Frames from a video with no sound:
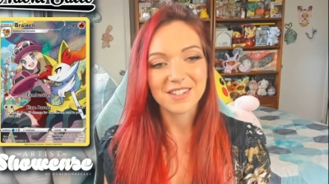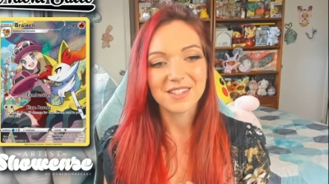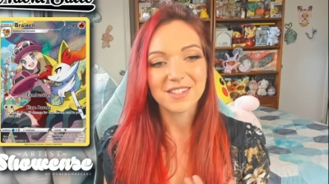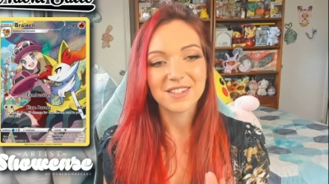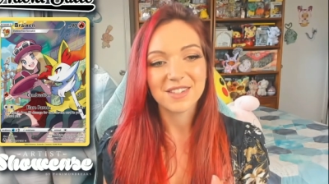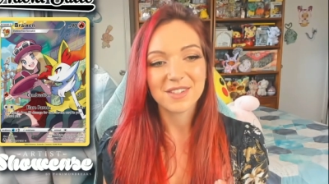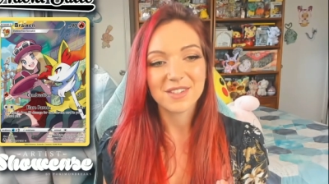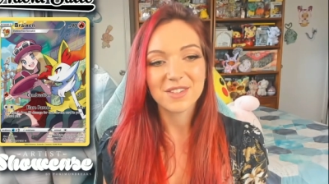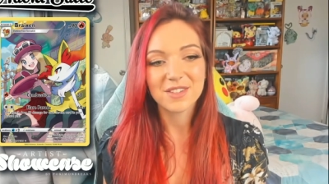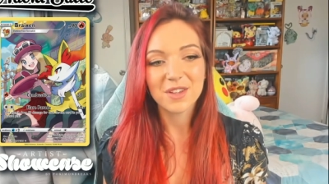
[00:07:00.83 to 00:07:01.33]

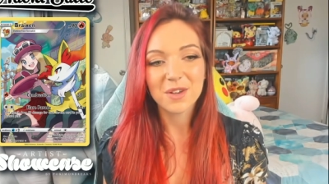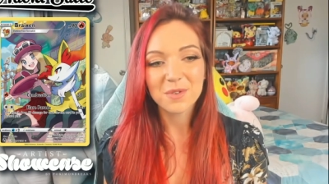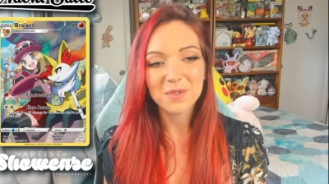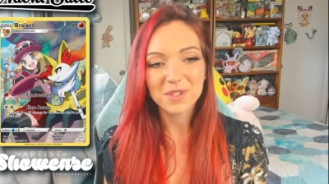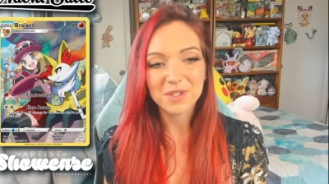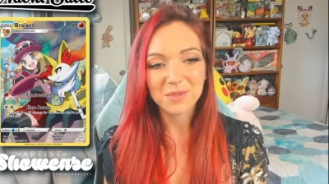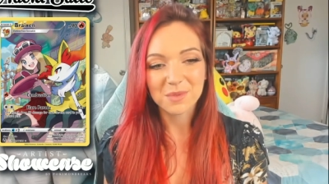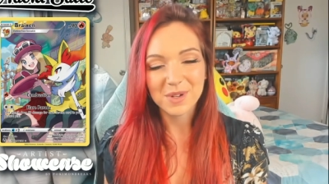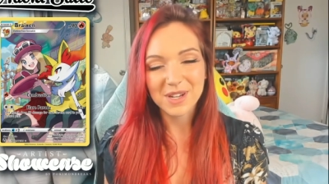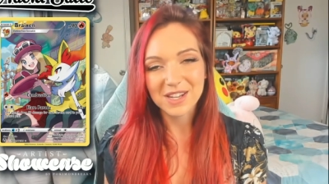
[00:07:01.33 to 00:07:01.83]
is so
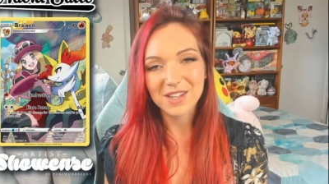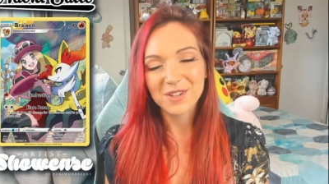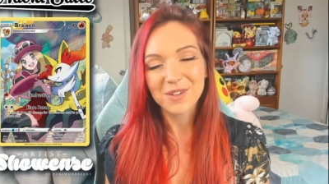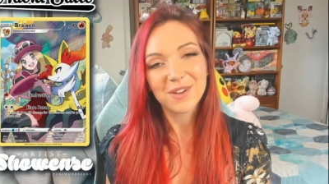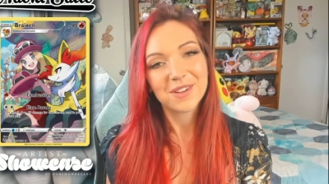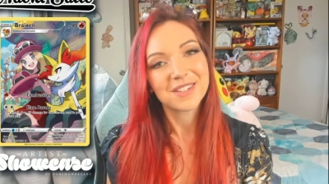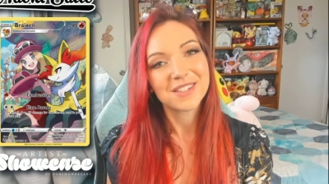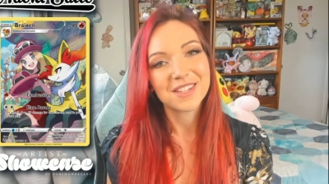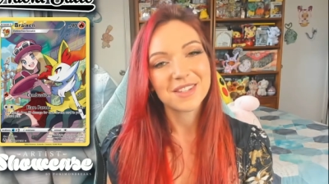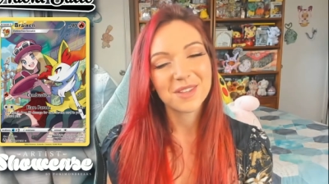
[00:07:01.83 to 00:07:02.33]
sweet. You
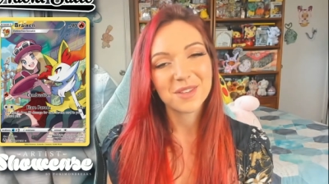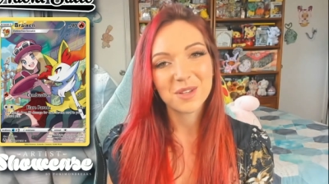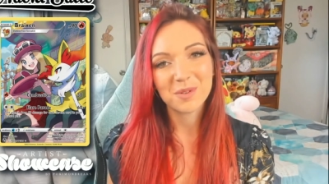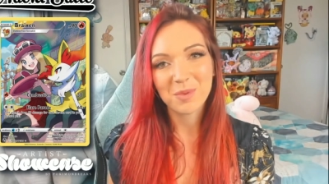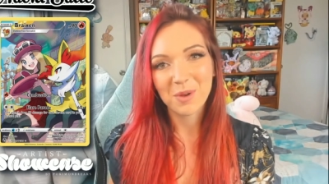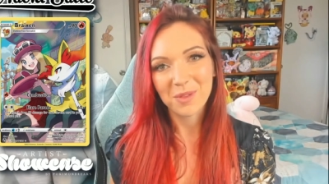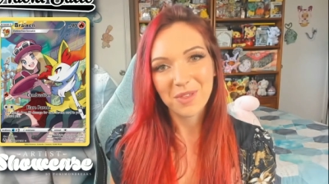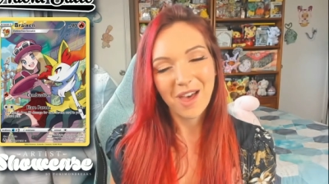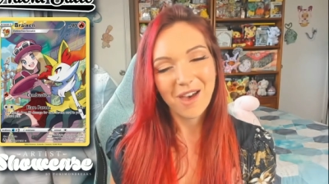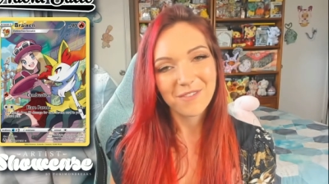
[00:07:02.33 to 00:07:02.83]
can see that they're
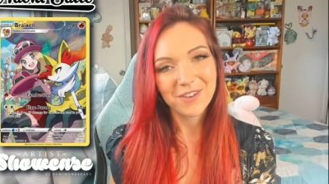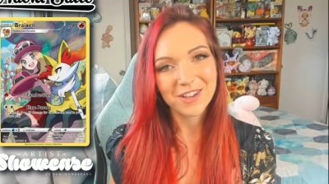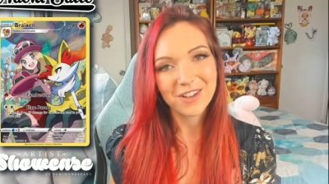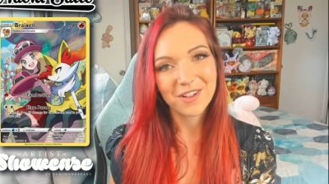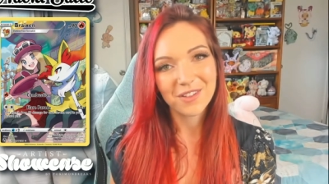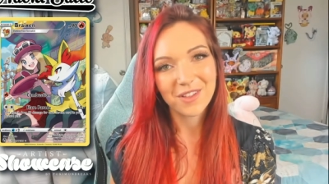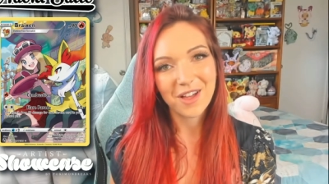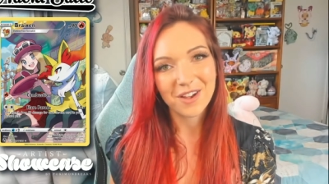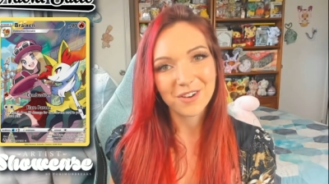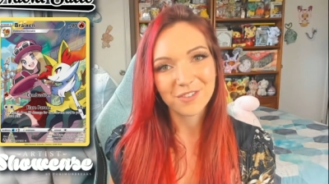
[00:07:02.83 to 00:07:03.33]
both having
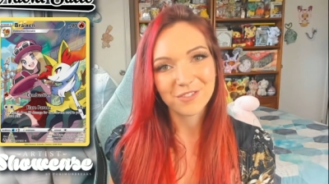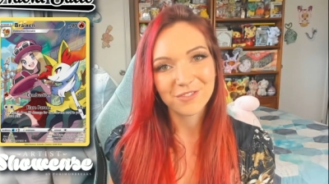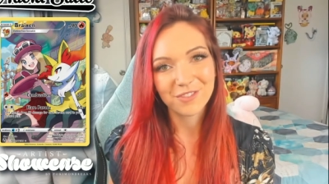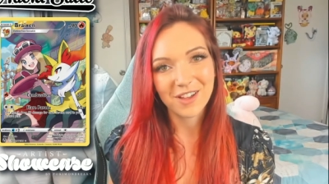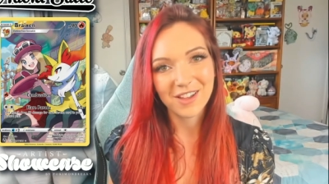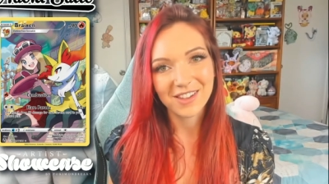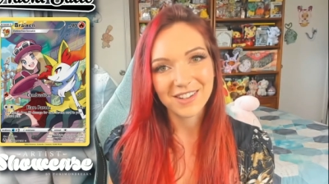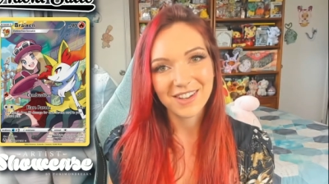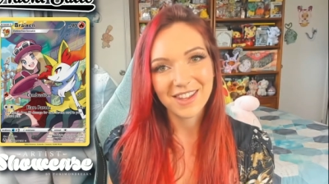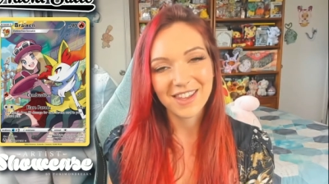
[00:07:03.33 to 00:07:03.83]
a lot of
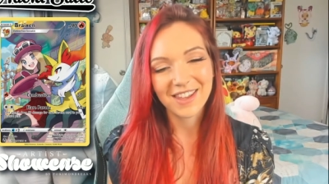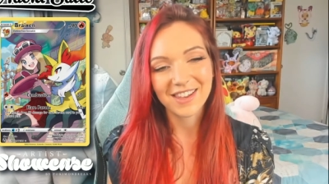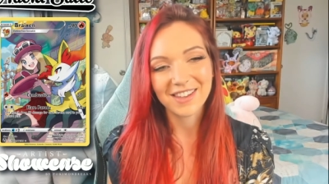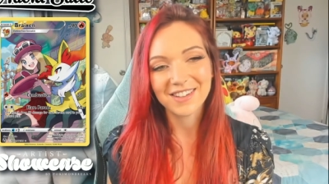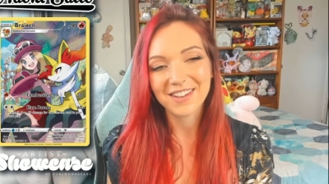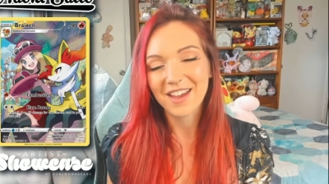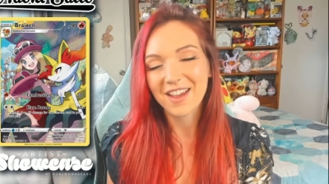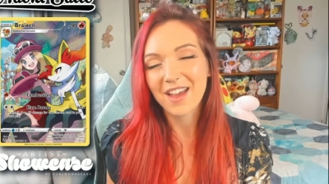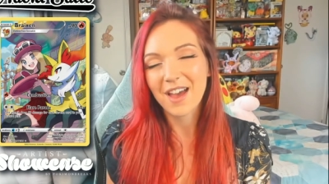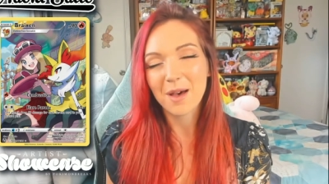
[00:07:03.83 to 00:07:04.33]
fun,
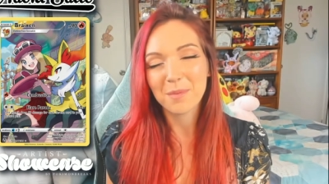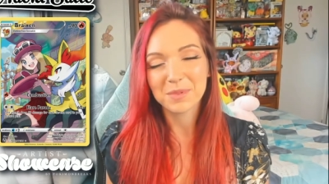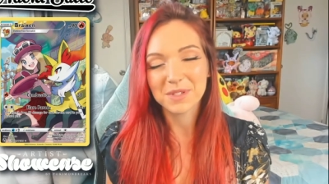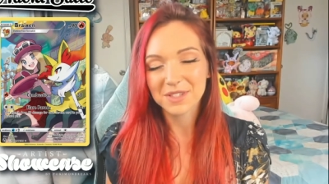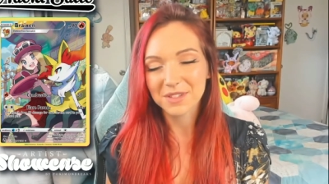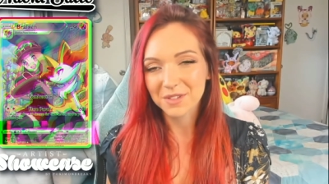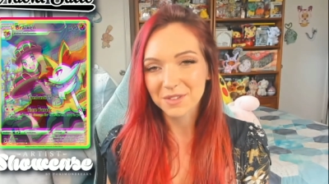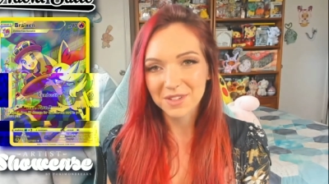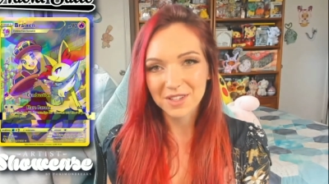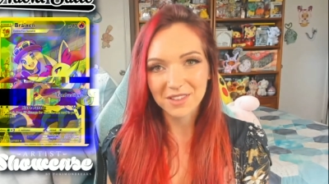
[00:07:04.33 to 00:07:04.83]
and I
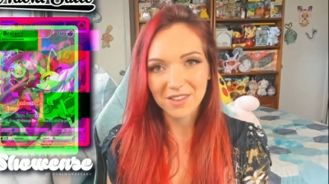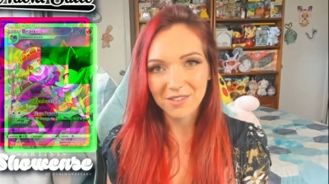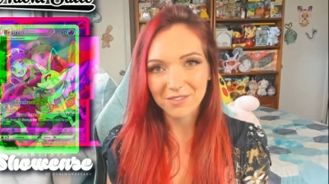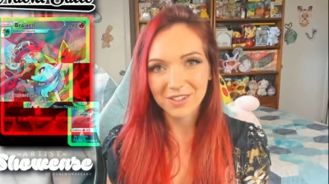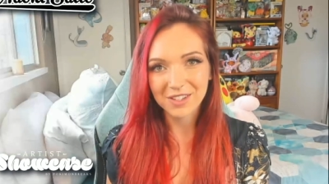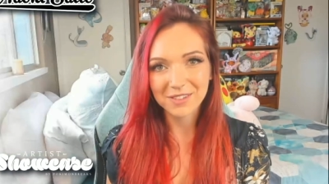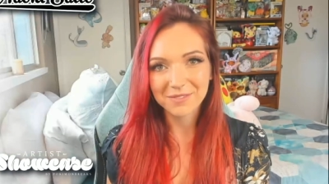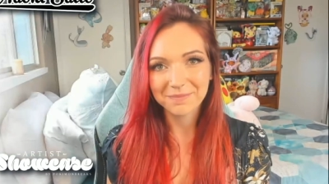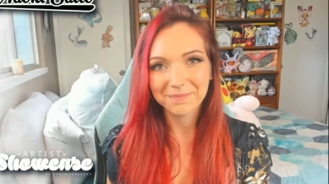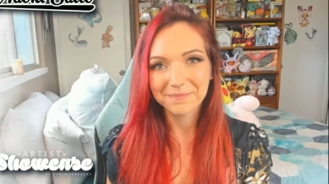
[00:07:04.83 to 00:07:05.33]
absolutely love
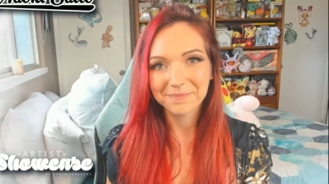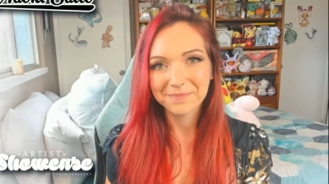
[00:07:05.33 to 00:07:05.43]
it.